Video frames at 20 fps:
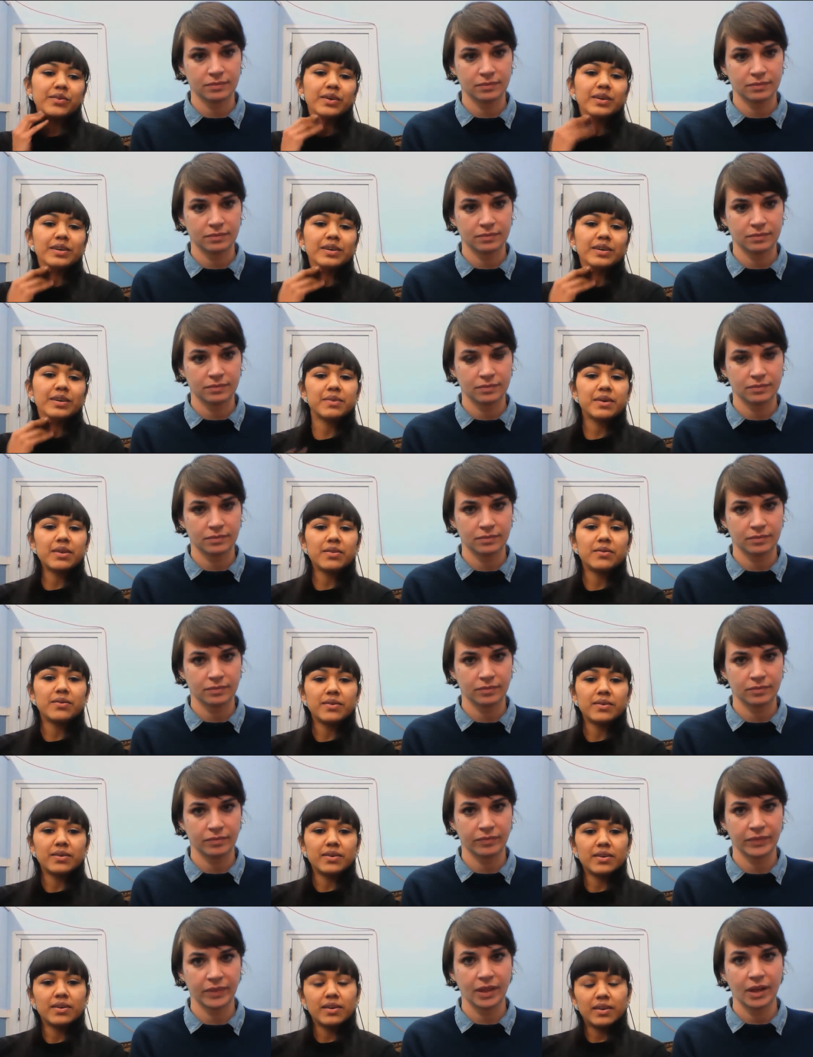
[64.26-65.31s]
Speaker 1: con ese miedo.
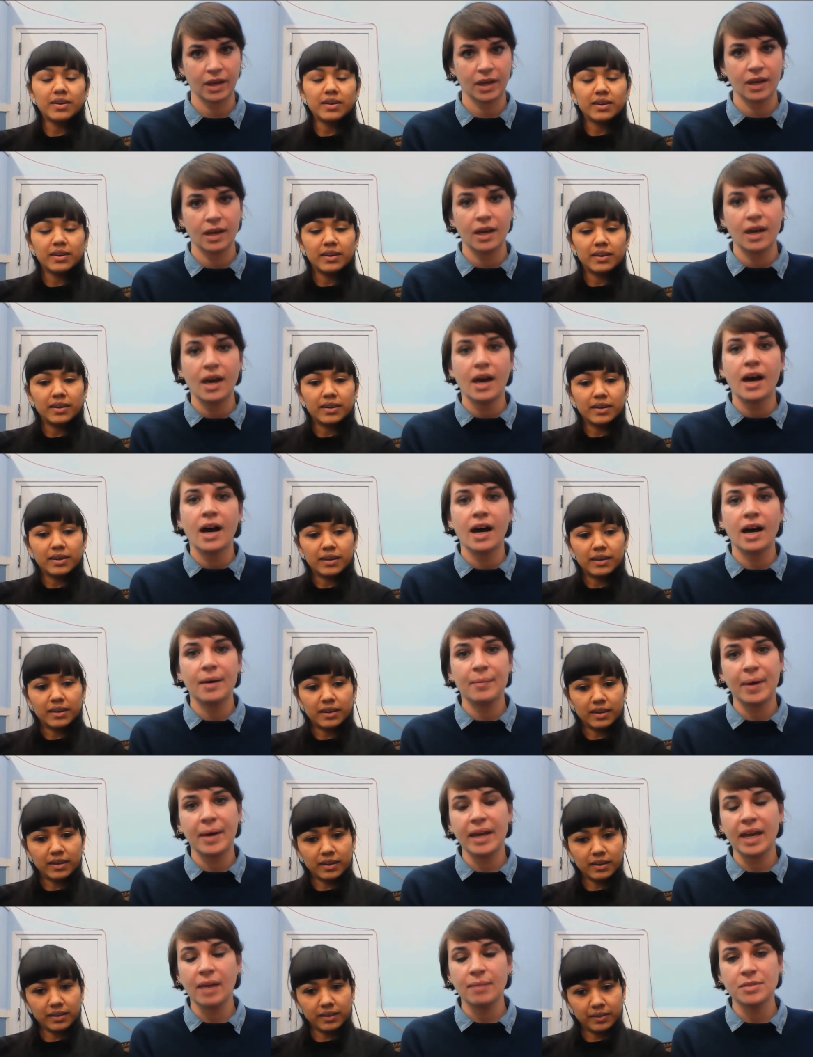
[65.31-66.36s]

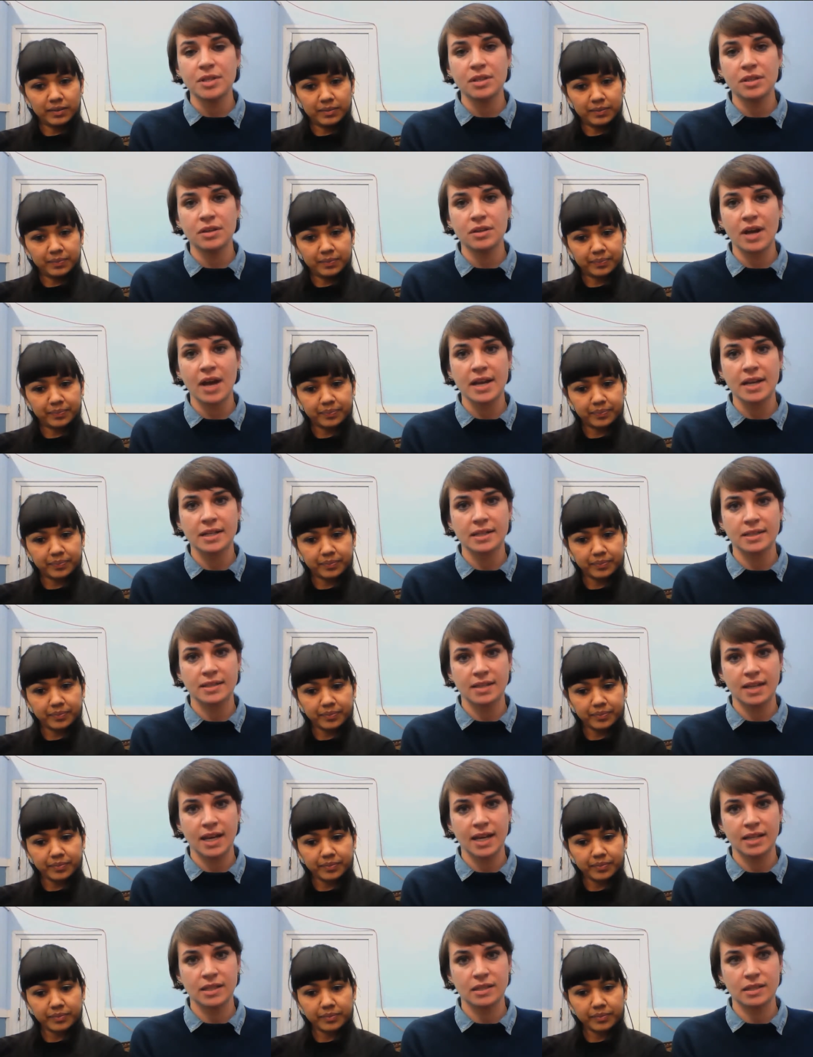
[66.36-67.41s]
Speaker 2: Um, I came to the United
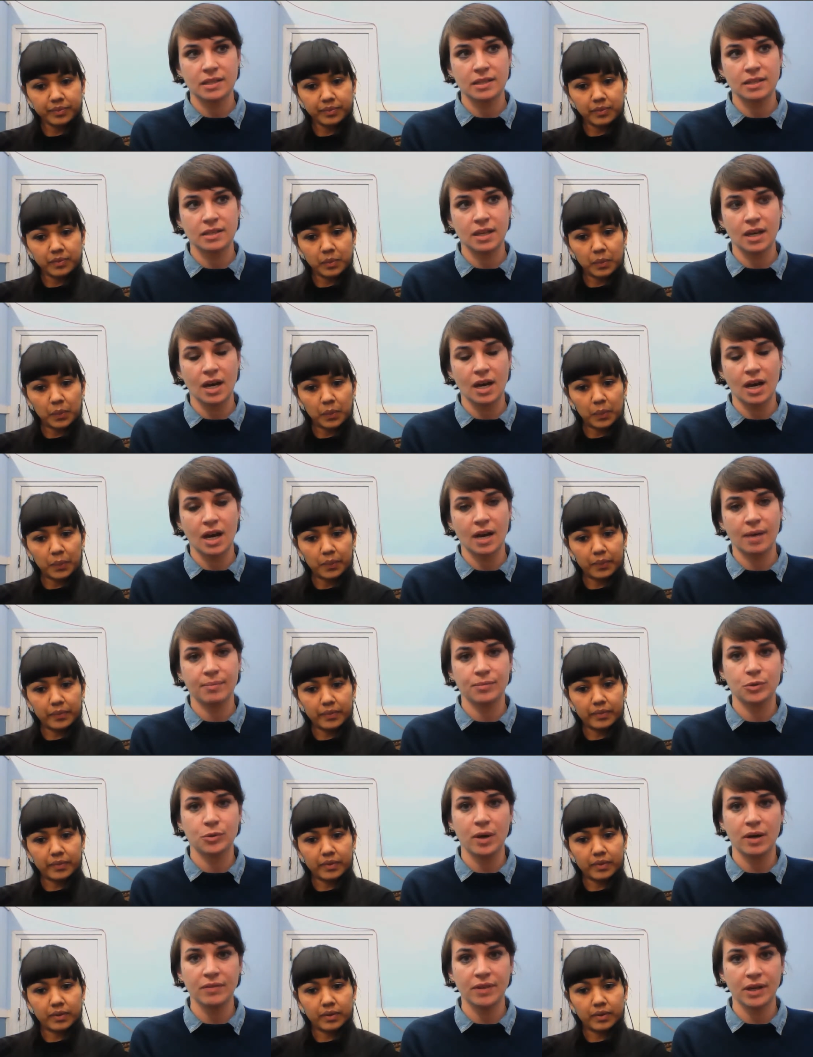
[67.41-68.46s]
States um,
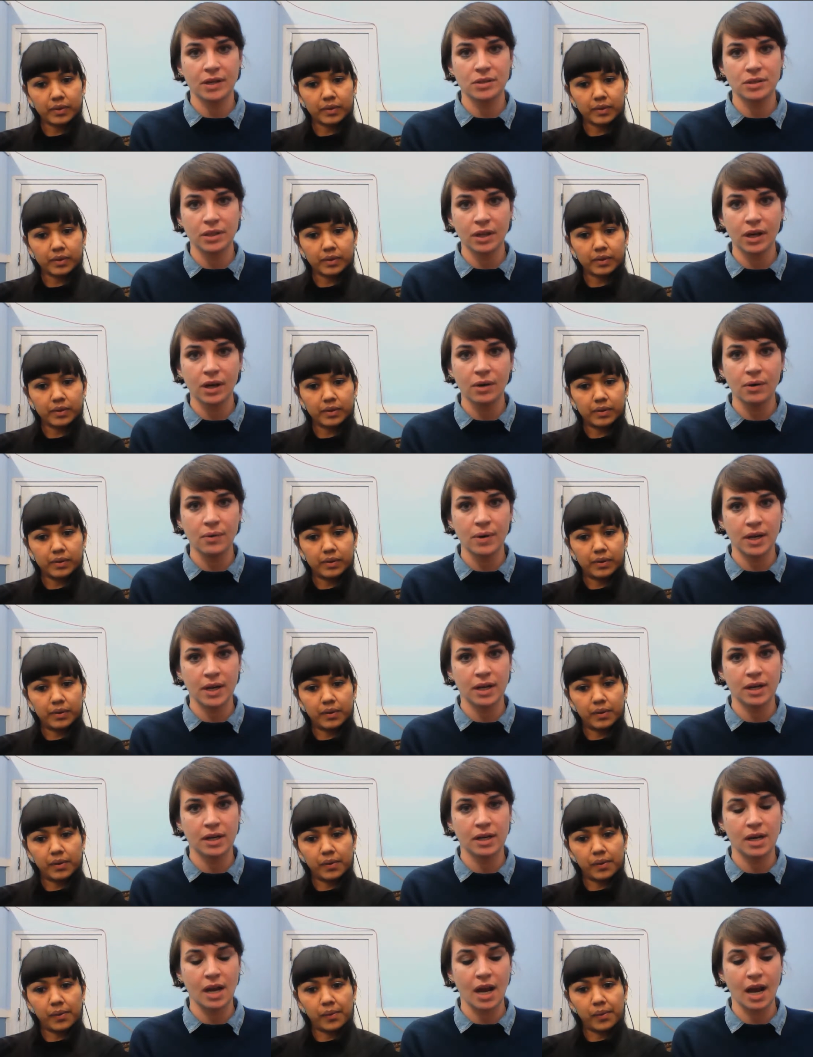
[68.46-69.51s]
12 years ago
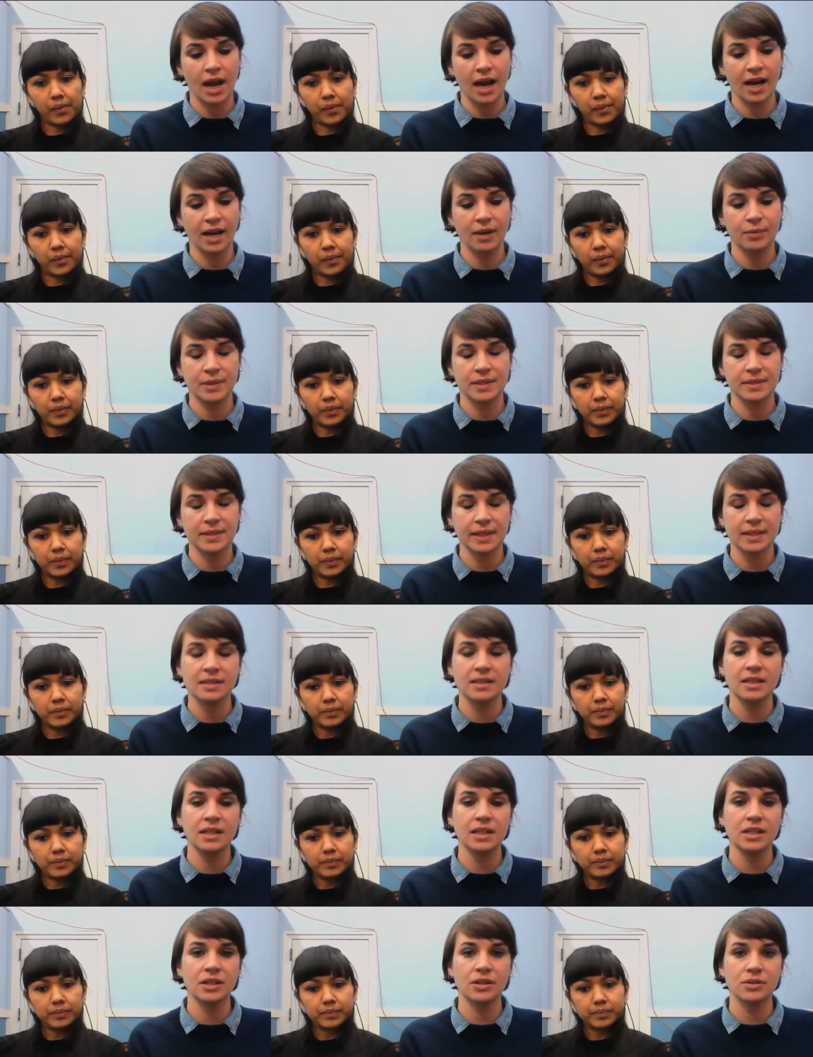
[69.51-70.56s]
when I was
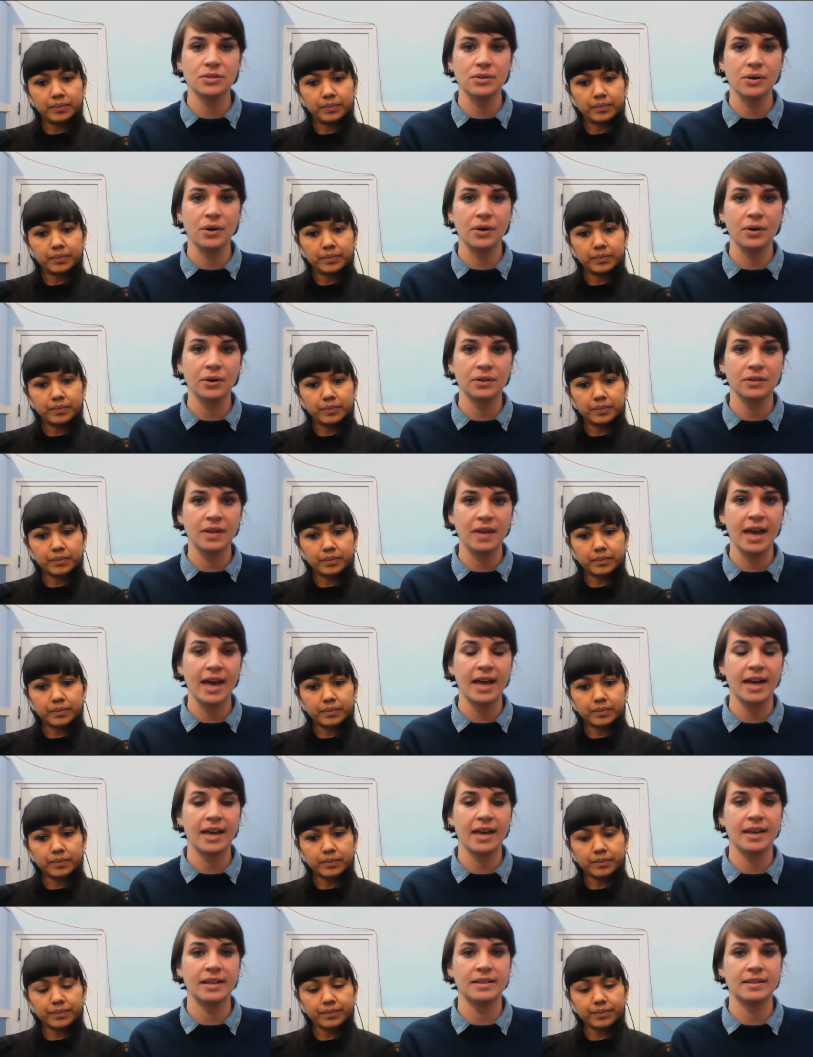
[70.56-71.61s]
16 years old,
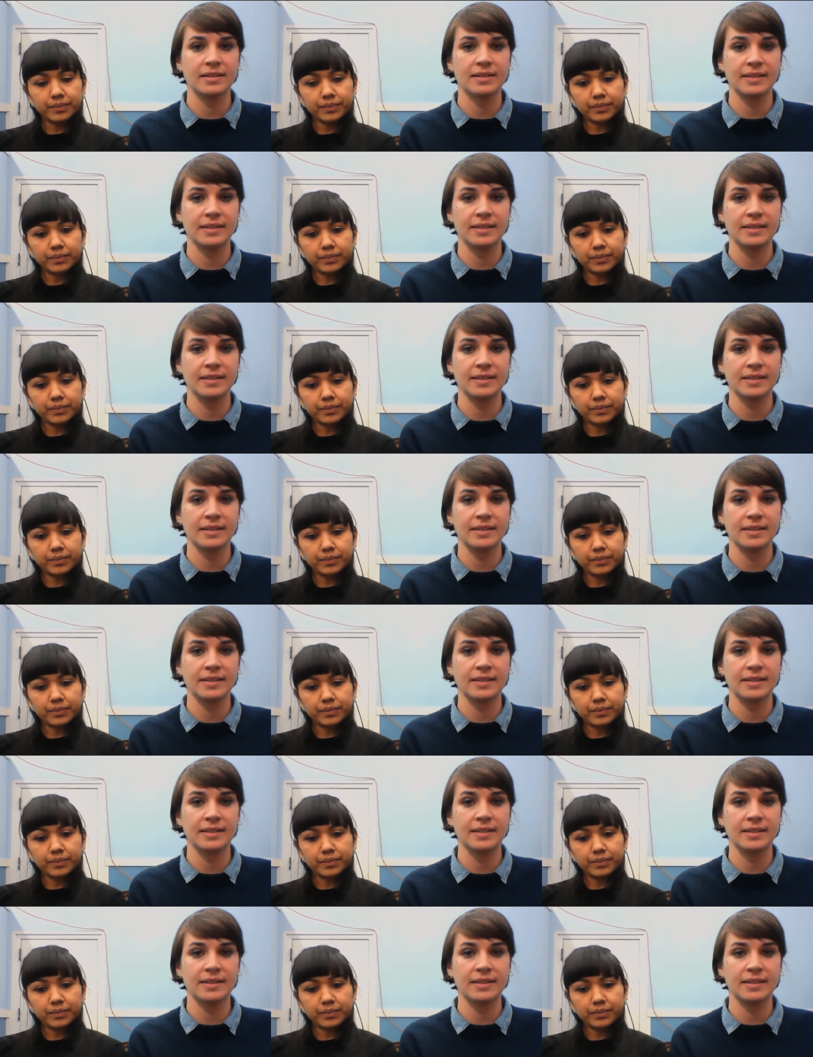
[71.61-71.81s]
and